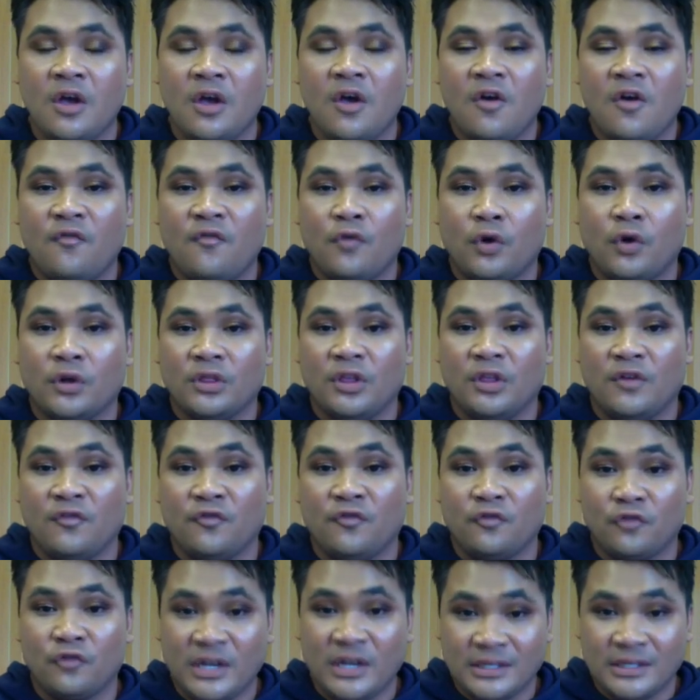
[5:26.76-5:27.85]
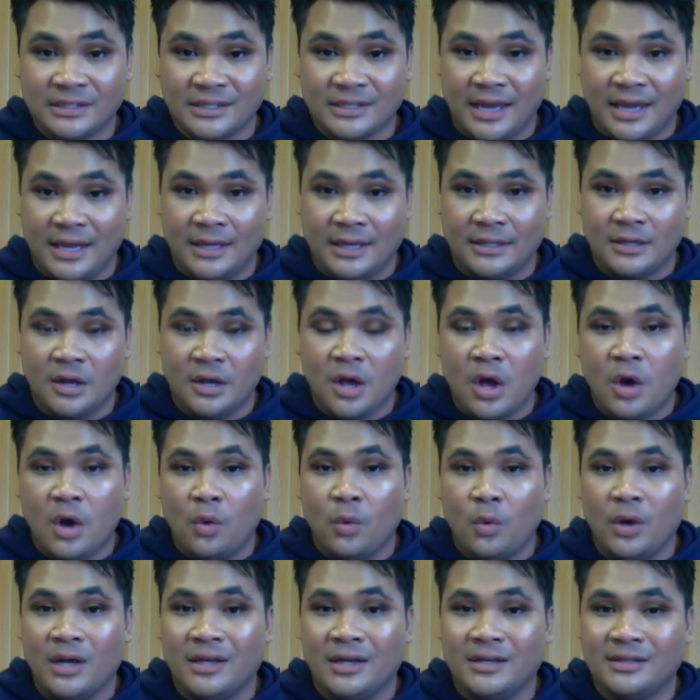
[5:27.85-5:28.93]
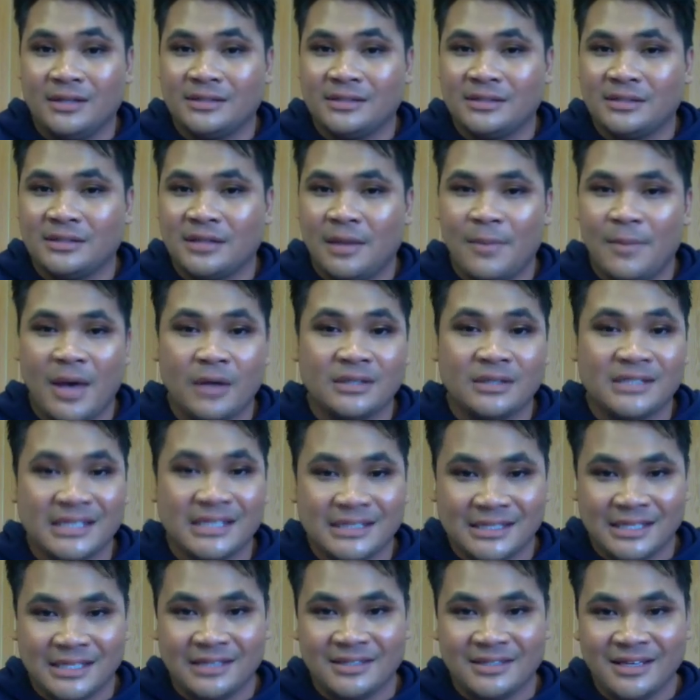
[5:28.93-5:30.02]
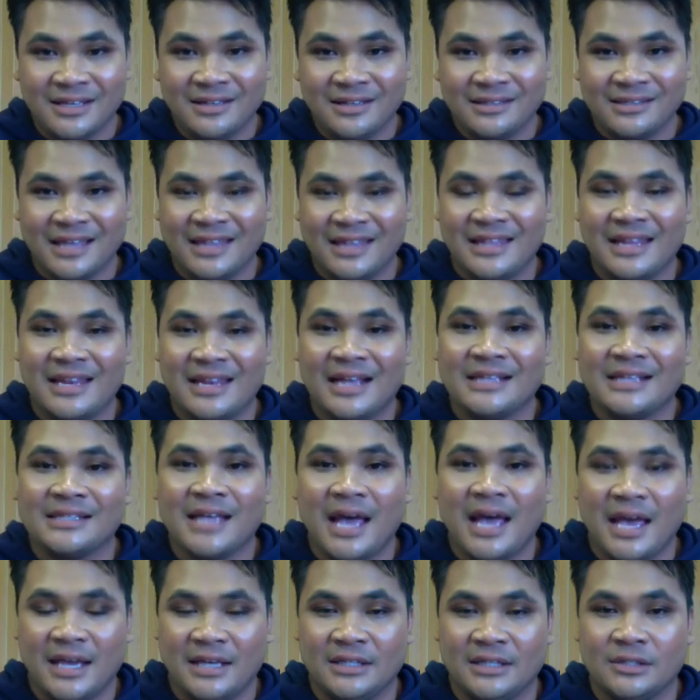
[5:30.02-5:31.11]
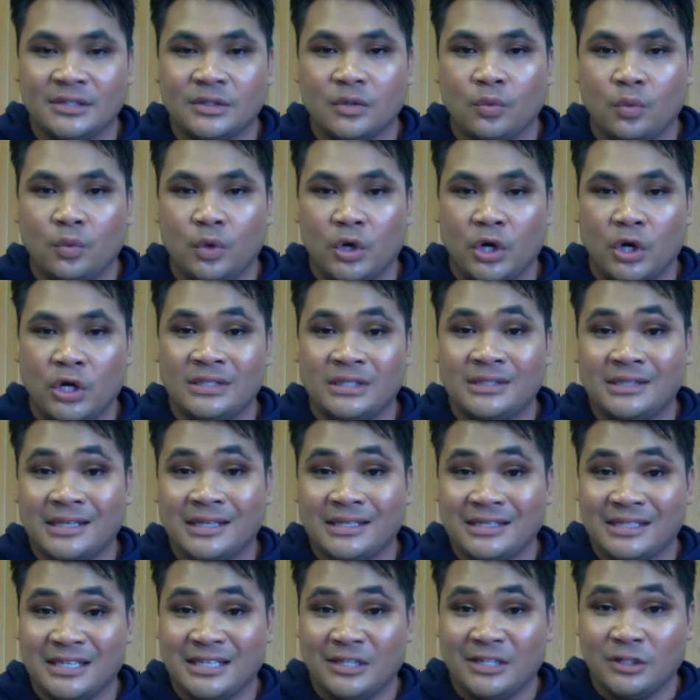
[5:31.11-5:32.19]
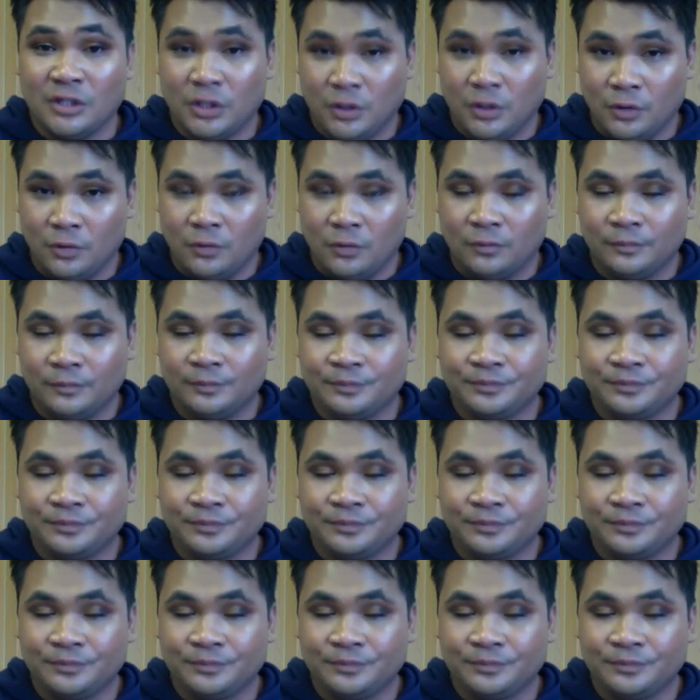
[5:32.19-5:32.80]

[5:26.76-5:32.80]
for the free skate was about 66, and the next highest were 62.